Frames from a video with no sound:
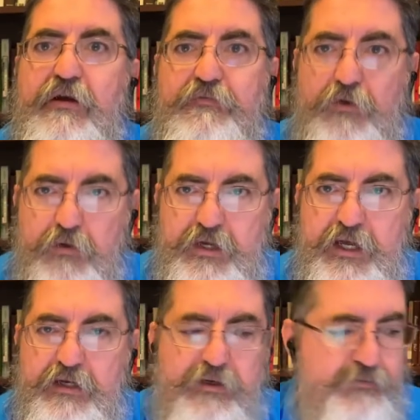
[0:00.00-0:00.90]
Four
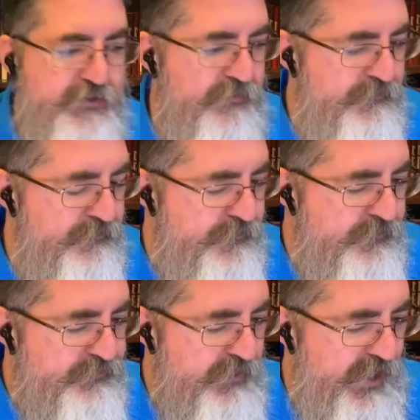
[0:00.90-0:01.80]
kingdoms,
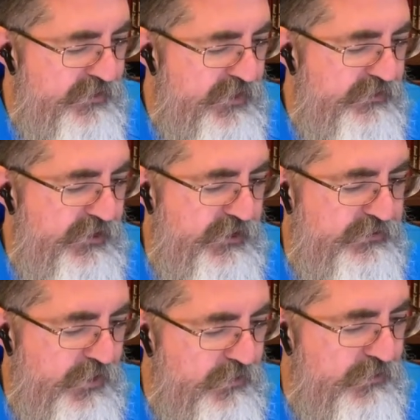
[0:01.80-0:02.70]
and then the
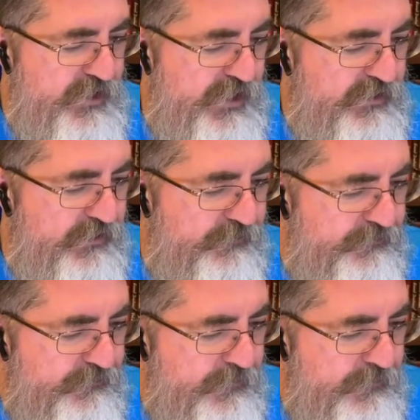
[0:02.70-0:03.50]
eternal kingdom